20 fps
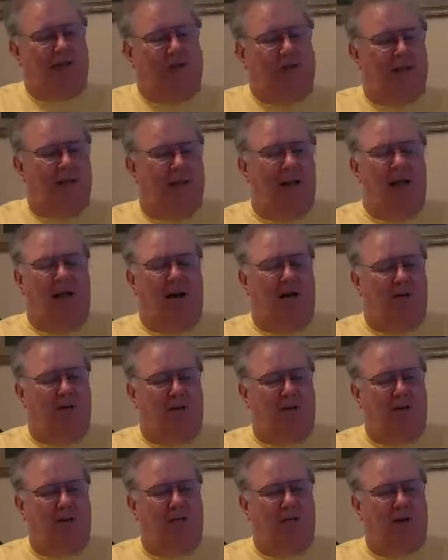a lot
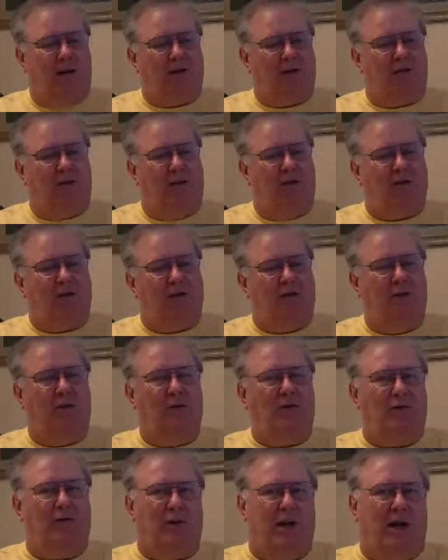of good restaurants too,
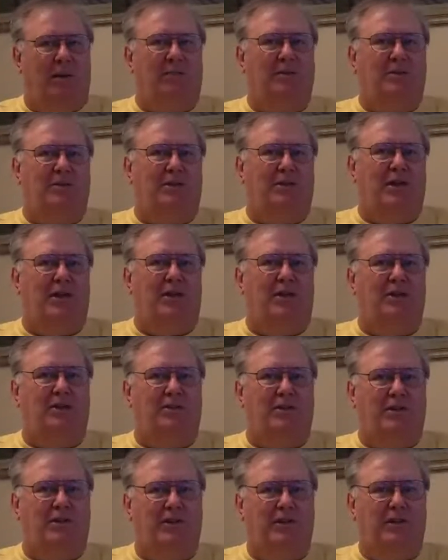and shopping
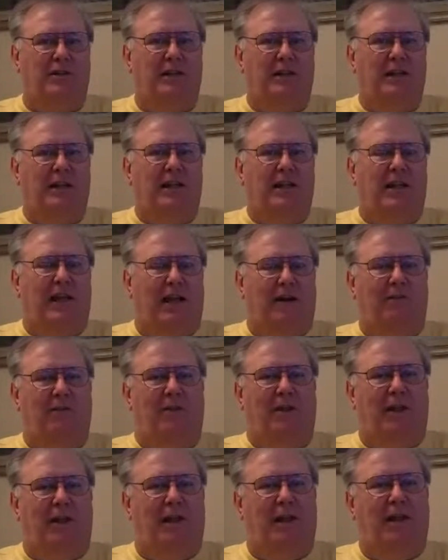centers and
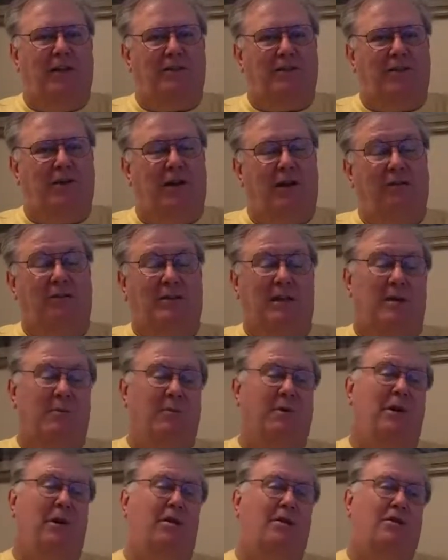everything else. So every time
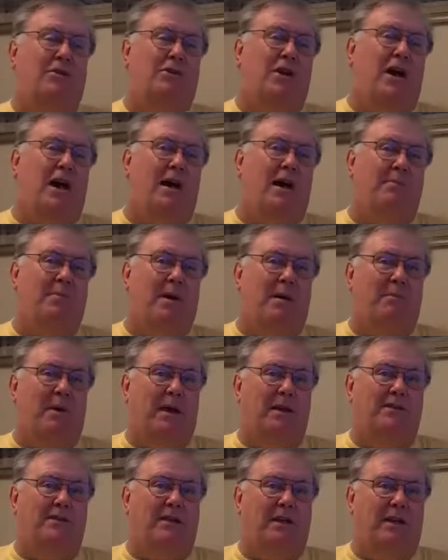we go to shop, I
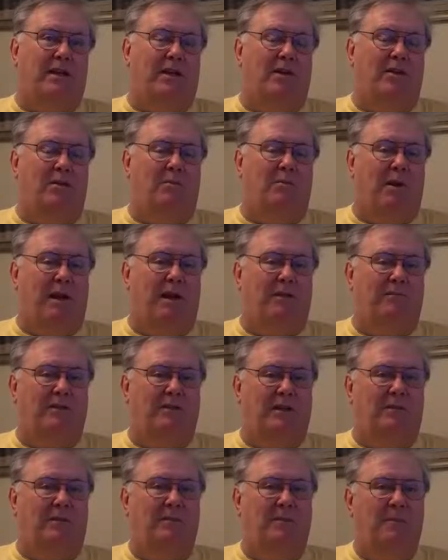basically go to
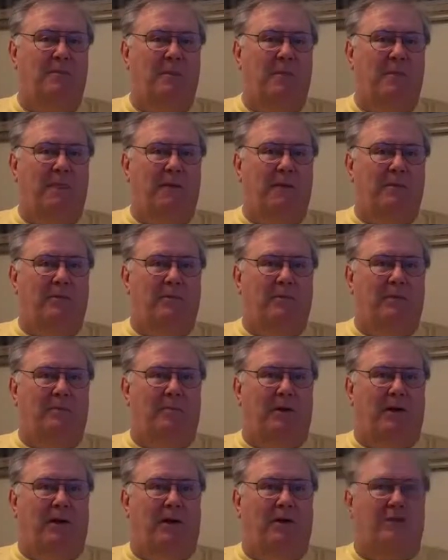Bluffton
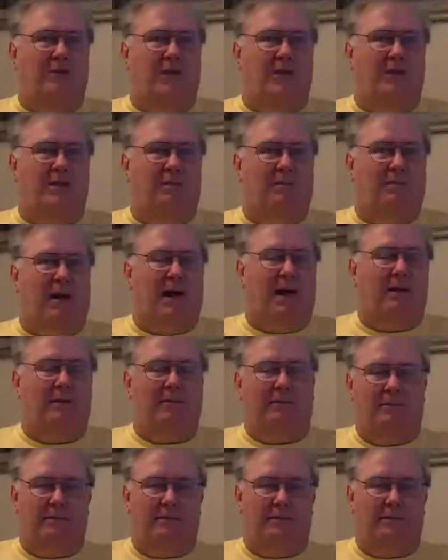because it's about